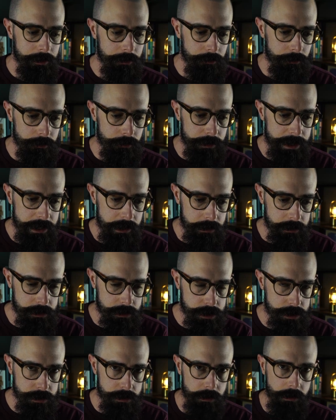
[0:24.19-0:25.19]
reading
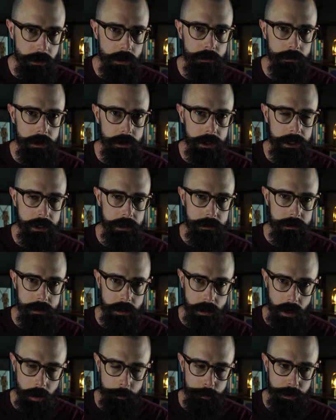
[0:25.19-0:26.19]
slowly to
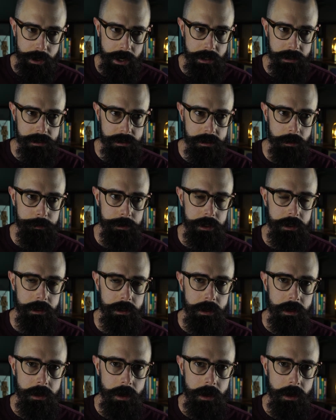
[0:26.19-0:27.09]
comprehend something,